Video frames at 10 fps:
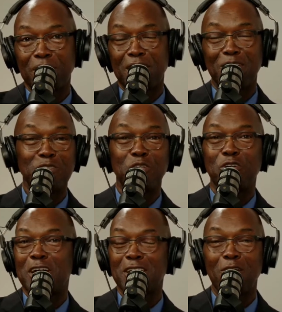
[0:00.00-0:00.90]
It doesn't
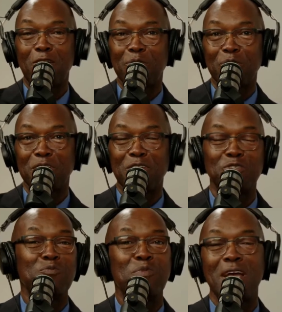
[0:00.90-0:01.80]
create hormone. It
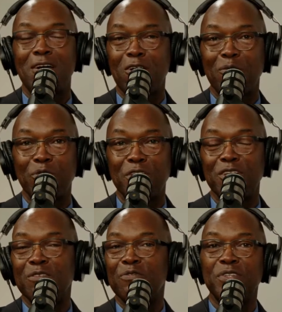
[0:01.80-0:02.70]
doesn't make hormone. It
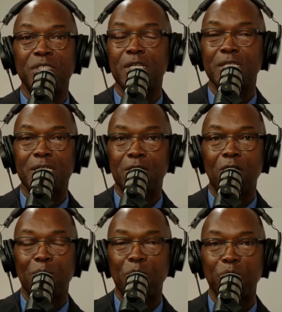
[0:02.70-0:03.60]
doesn't facilitate
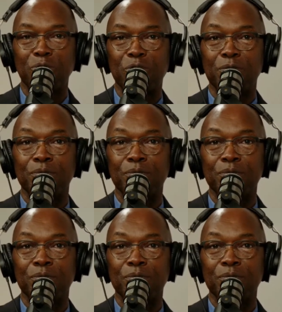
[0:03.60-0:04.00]
hormones.